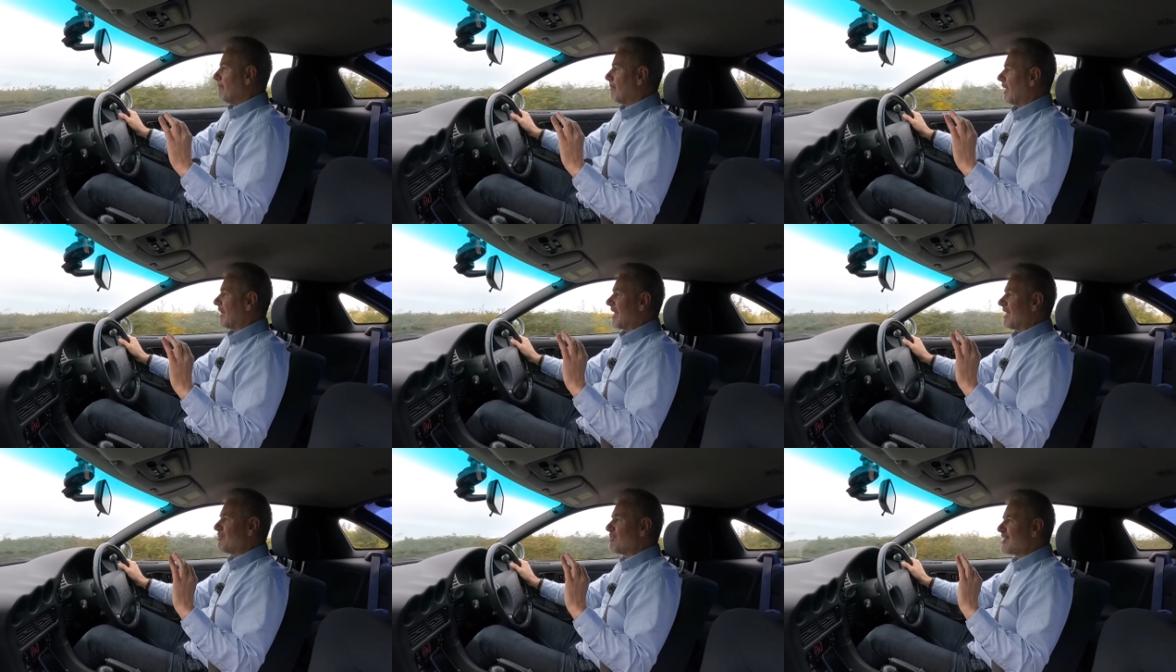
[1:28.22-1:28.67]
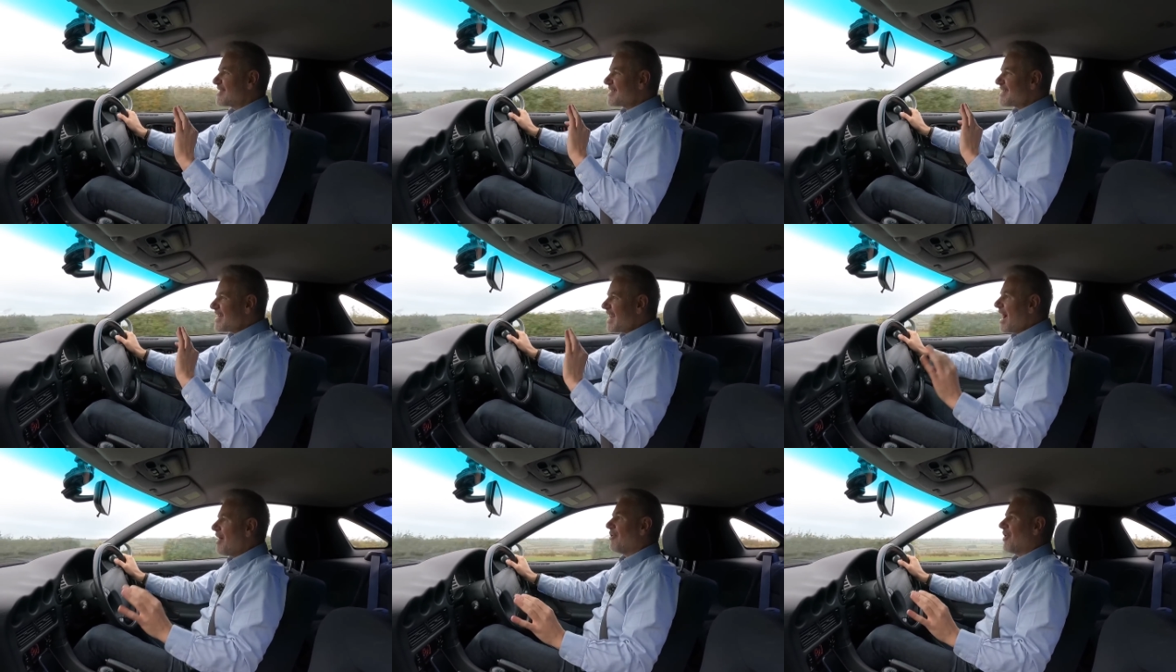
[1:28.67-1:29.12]
but there was
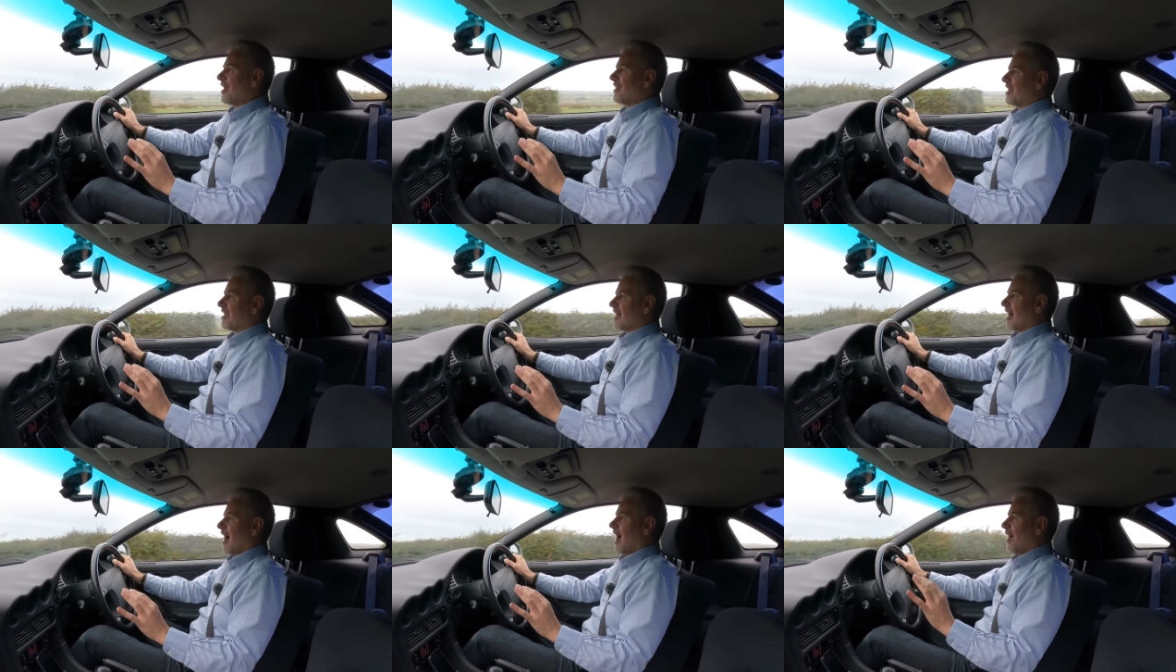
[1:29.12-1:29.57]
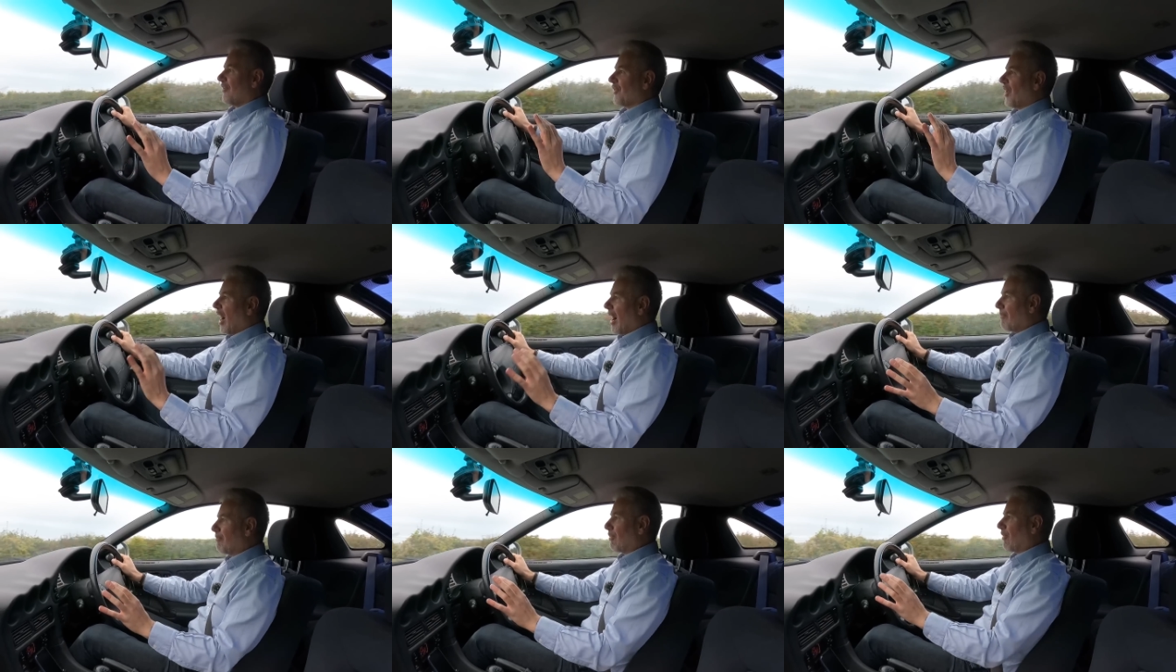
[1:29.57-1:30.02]
no other car
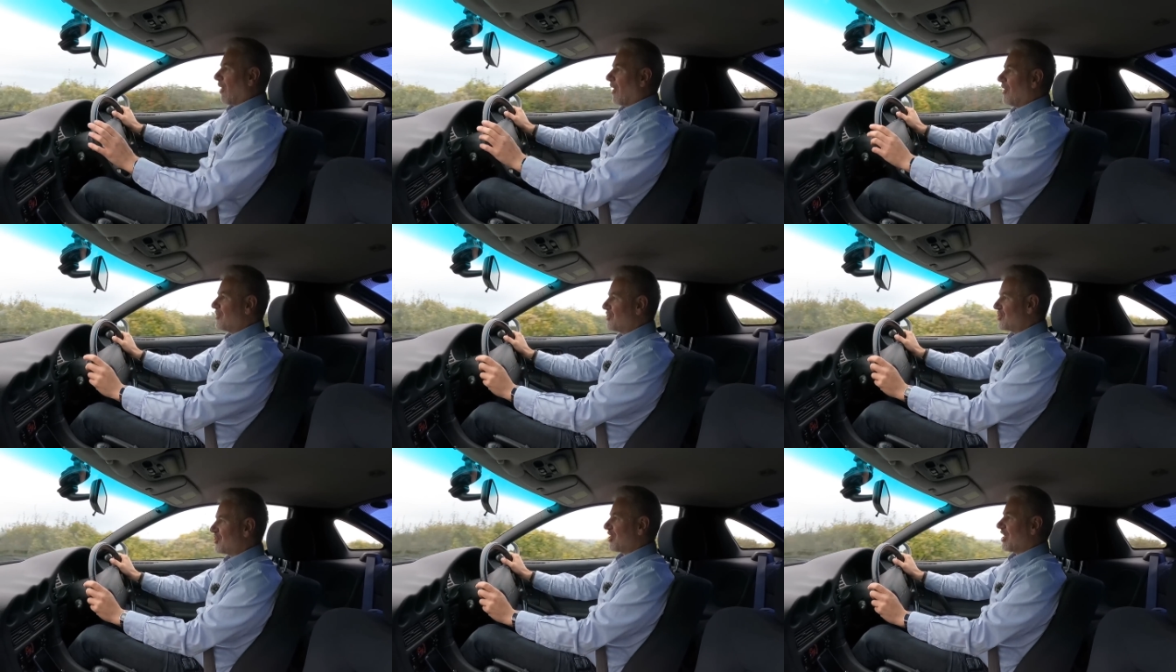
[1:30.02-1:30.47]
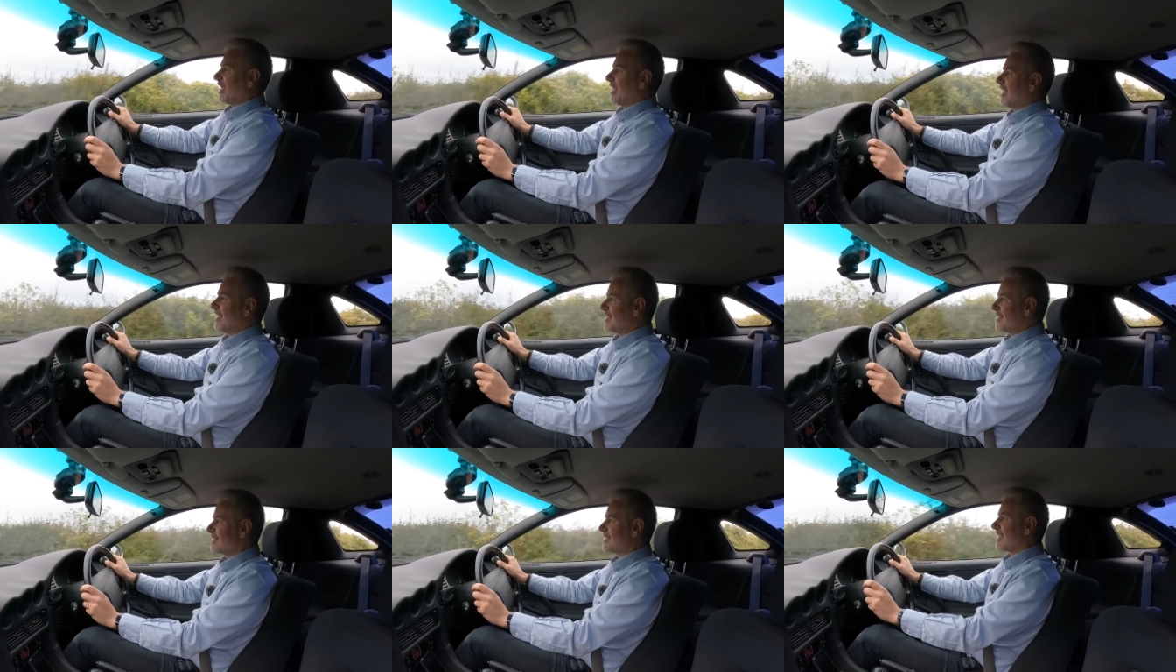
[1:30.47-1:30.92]
that approached it
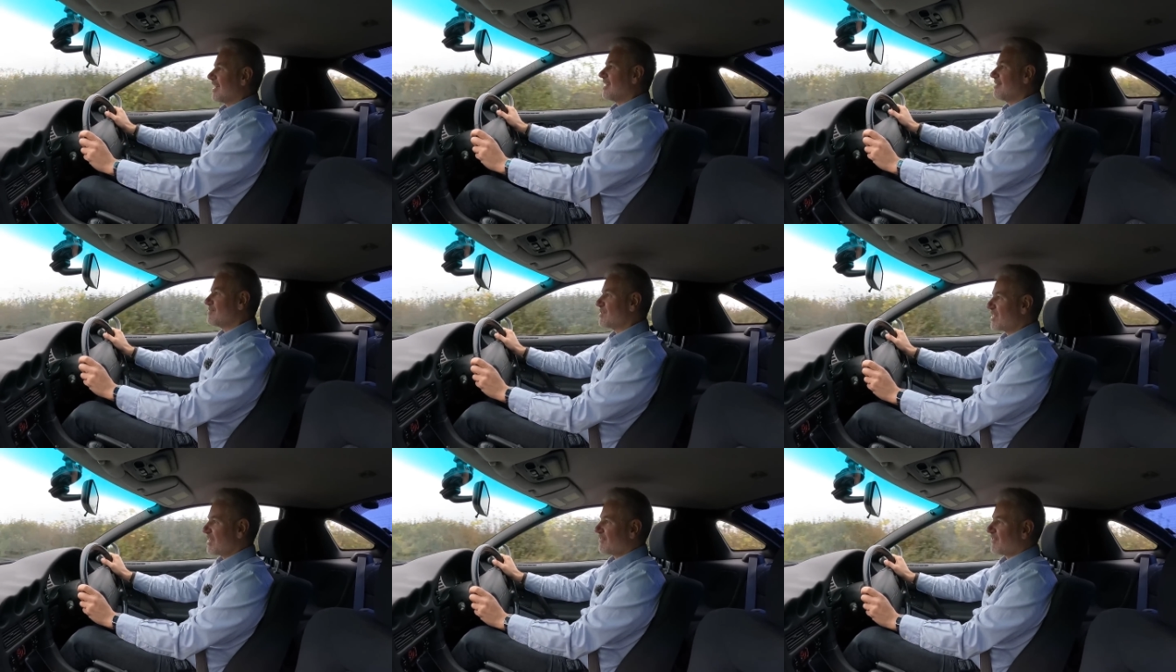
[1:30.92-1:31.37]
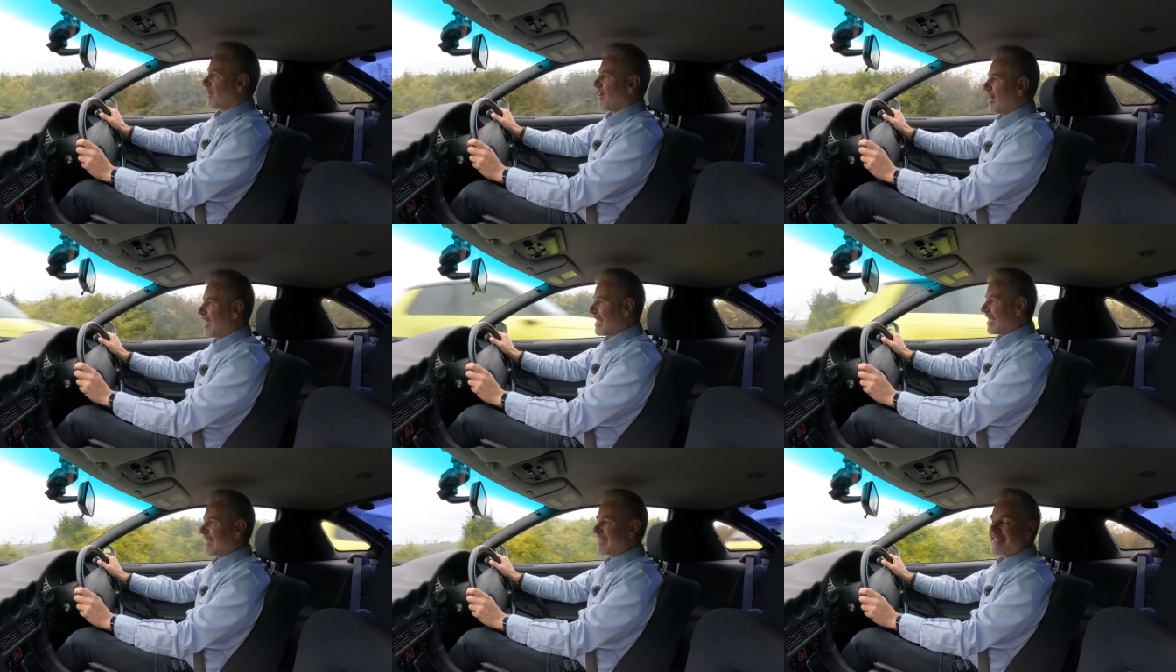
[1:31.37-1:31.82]
in terms of
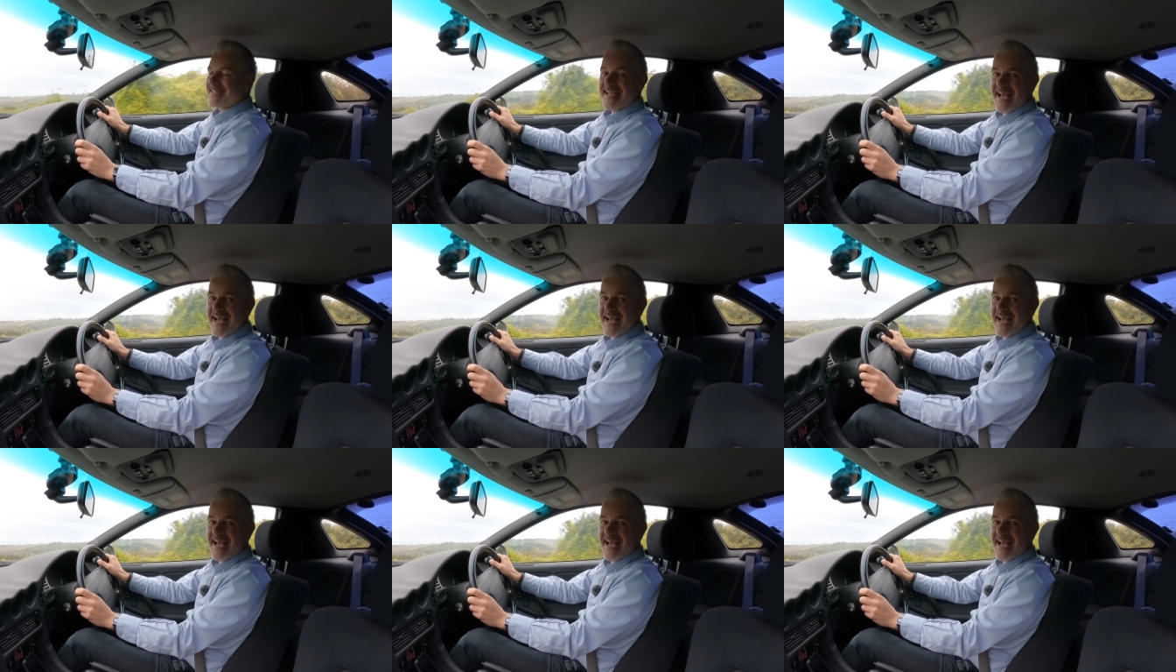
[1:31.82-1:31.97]
like